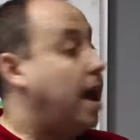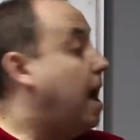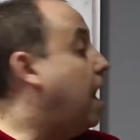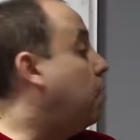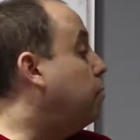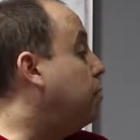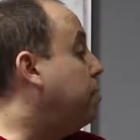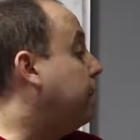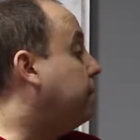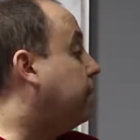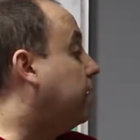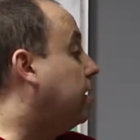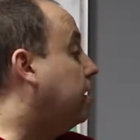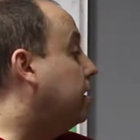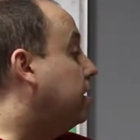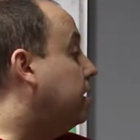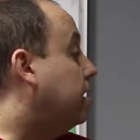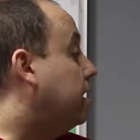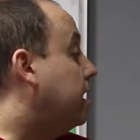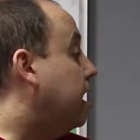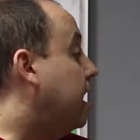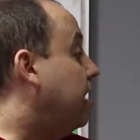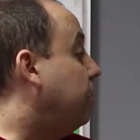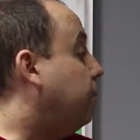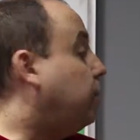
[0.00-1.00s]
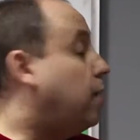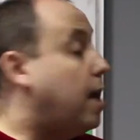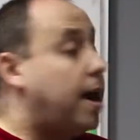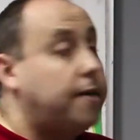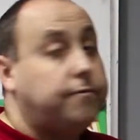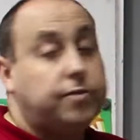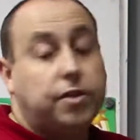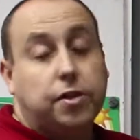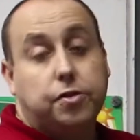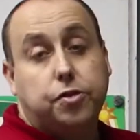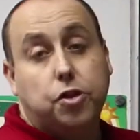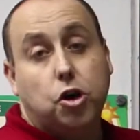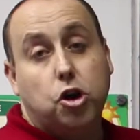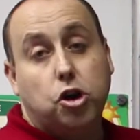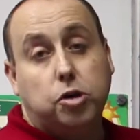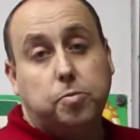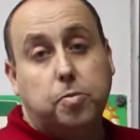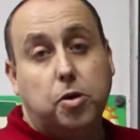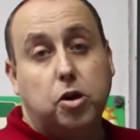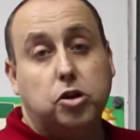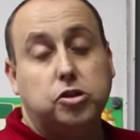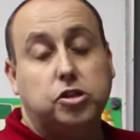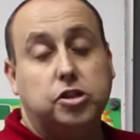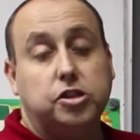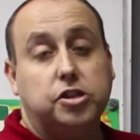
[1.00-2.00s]
However, if we have the third
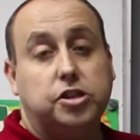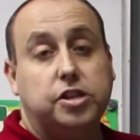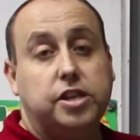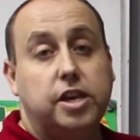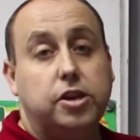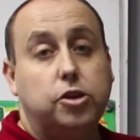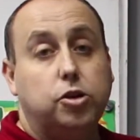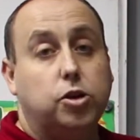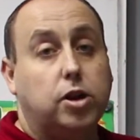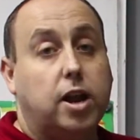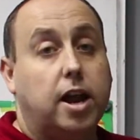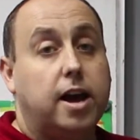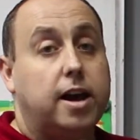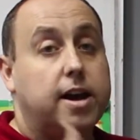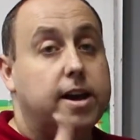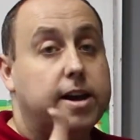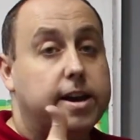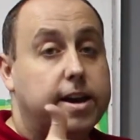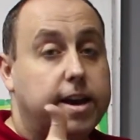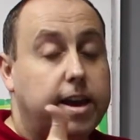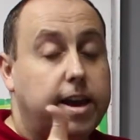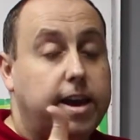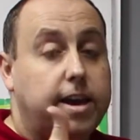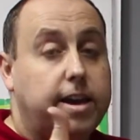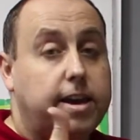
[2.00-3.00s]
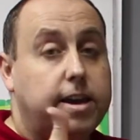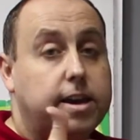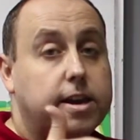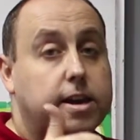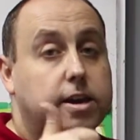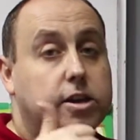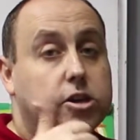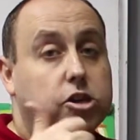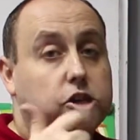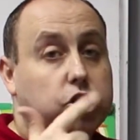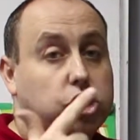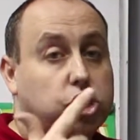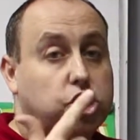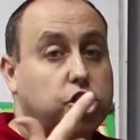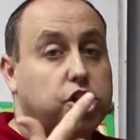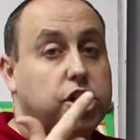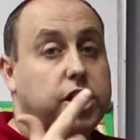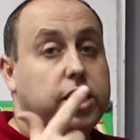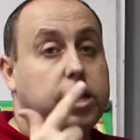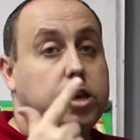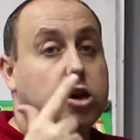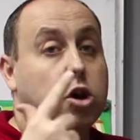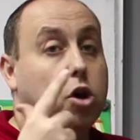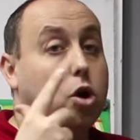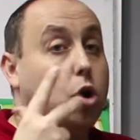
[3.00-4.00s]
person singular, he,
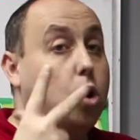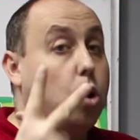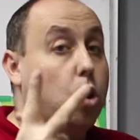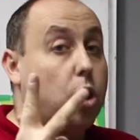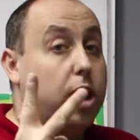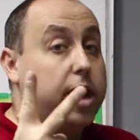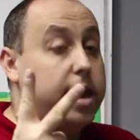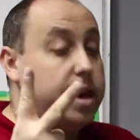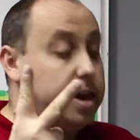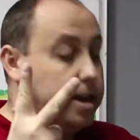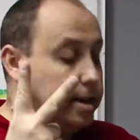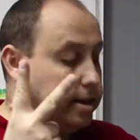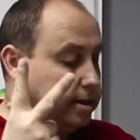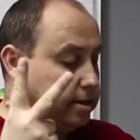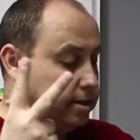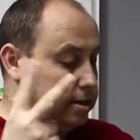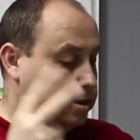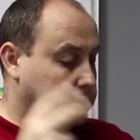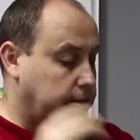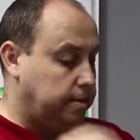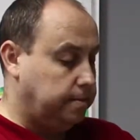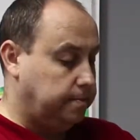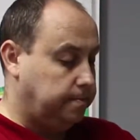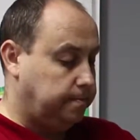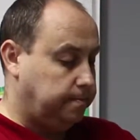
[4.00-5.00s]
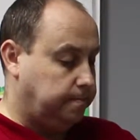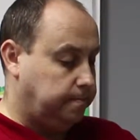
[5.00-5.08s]
she, or it,